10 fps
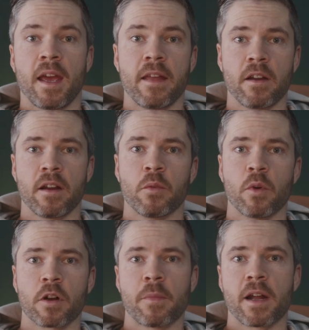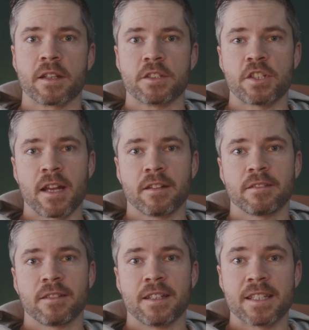Hey there, and welcome back to the
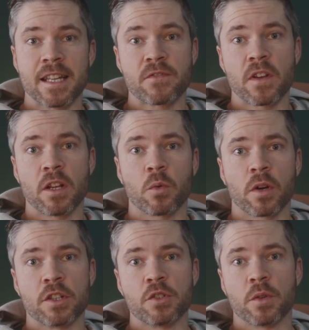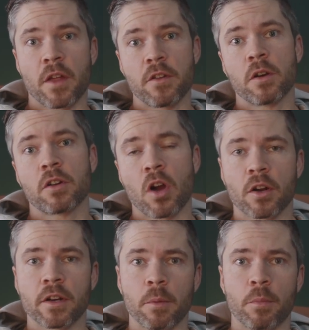channel. In today's video, we're going to do another
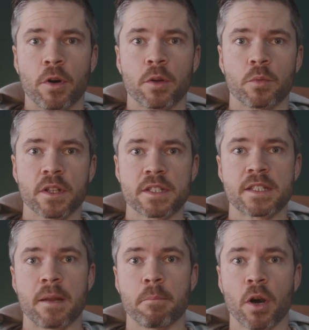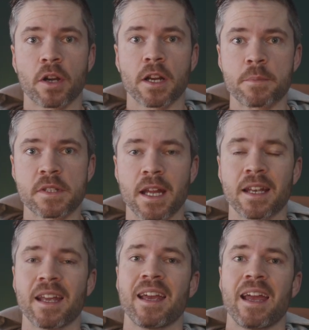Cochrane Alberta real estate market update,